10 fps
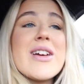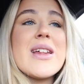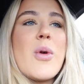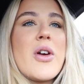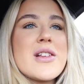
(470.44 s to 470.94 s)

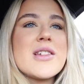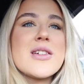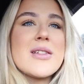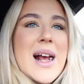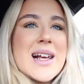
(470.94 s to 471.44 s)
really wanted to
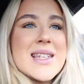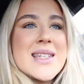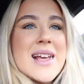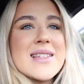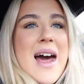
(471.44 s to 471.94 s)
do like a
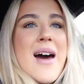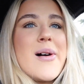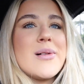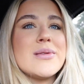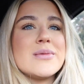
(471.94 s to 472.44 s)
sit
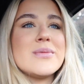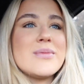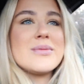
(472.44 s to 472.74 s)
down